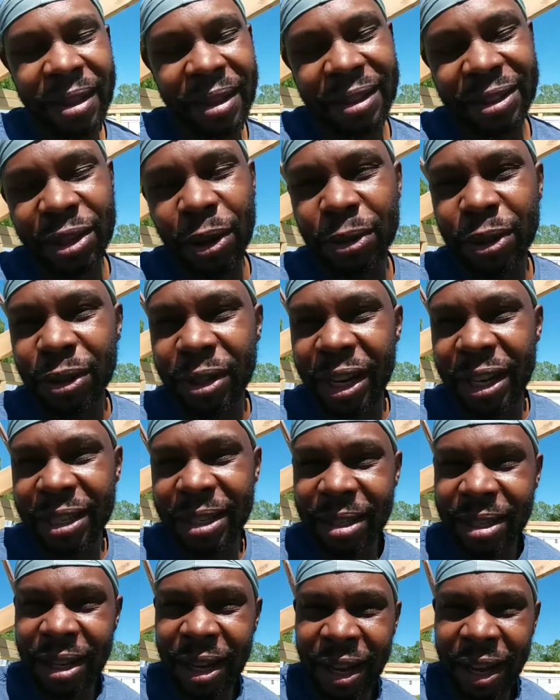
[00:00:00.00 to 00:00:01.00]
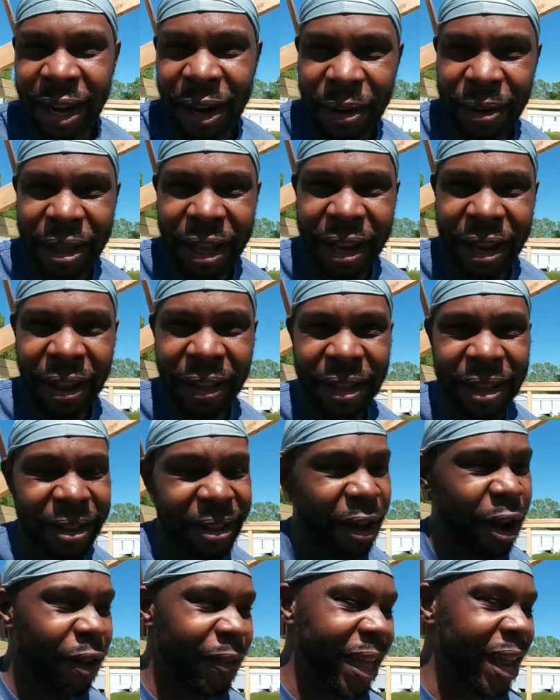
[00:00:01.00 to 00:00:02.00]
social distancing and
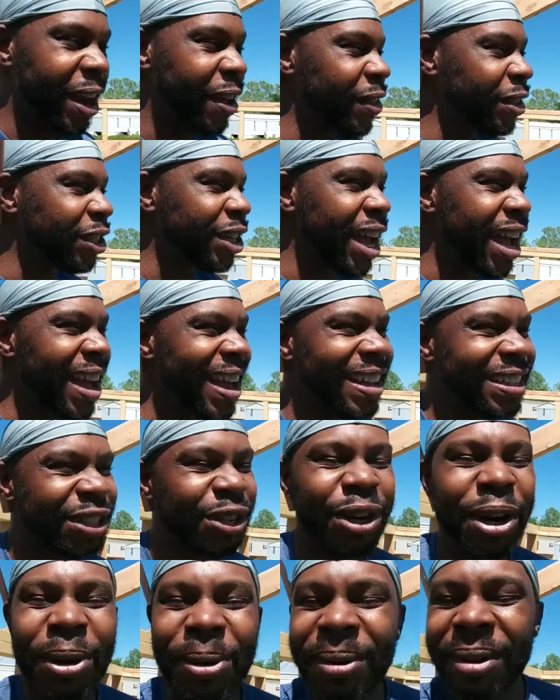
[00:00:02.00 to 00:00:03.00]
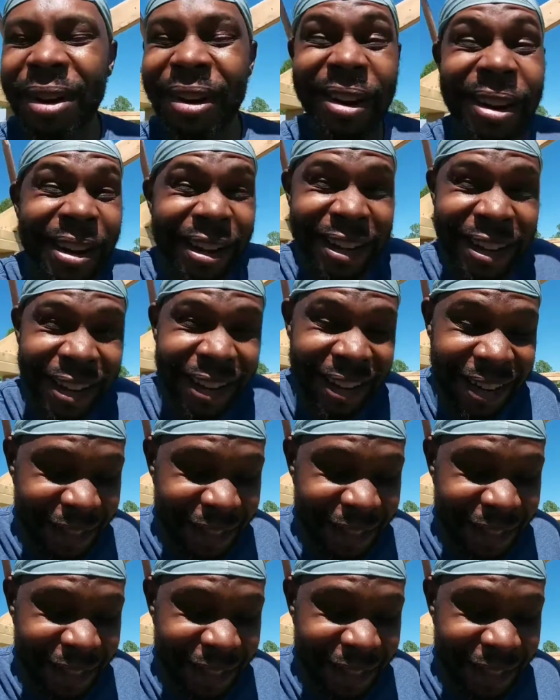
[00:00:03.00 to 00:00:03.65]
all that other jazz, you know, it